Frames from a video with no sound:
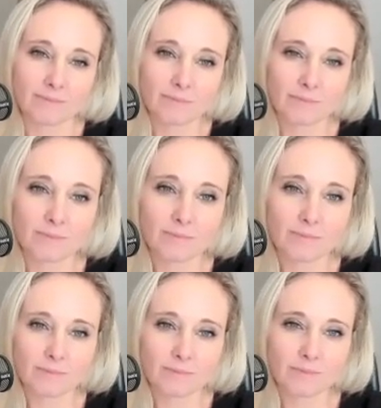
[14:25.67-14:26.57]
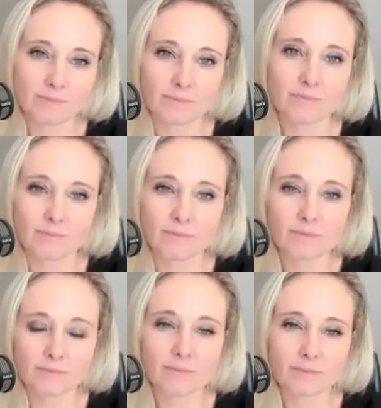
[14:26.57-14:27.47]

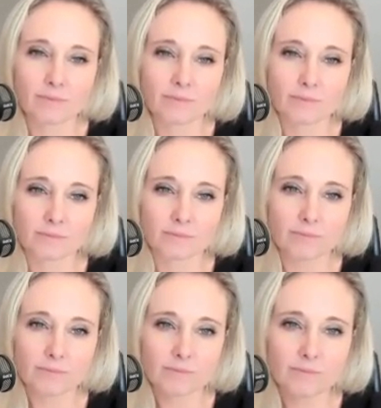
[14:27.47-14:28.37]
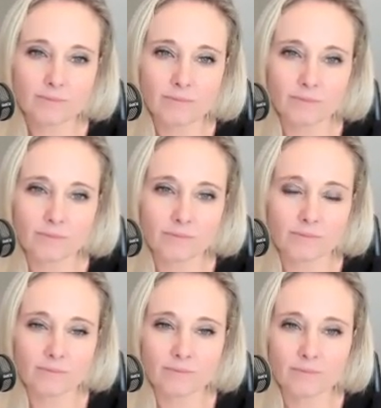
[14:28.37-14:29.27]

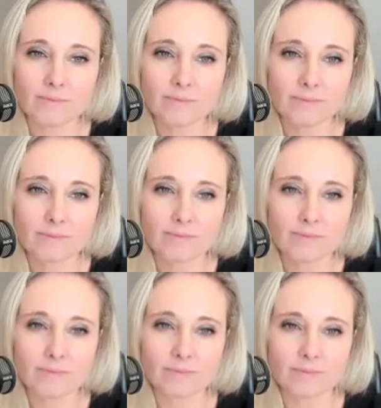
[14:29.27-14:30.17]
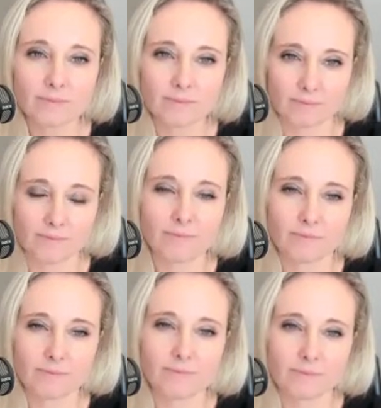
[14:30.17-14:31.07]

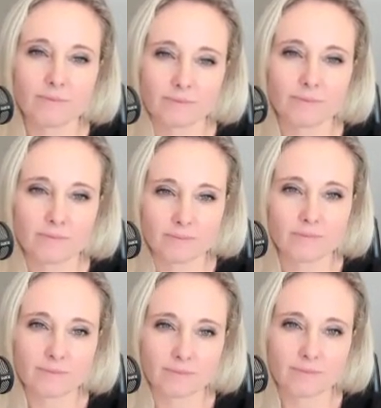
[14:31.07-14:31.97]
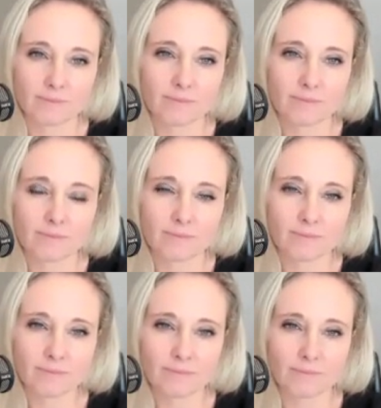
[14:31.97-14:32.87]

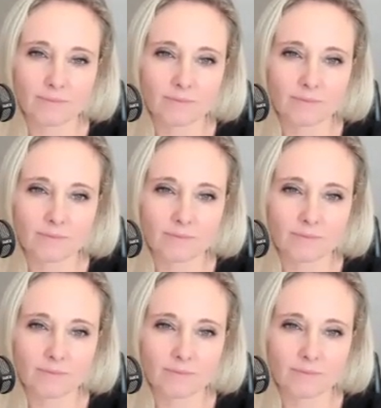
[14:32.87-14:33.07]
(not speaking)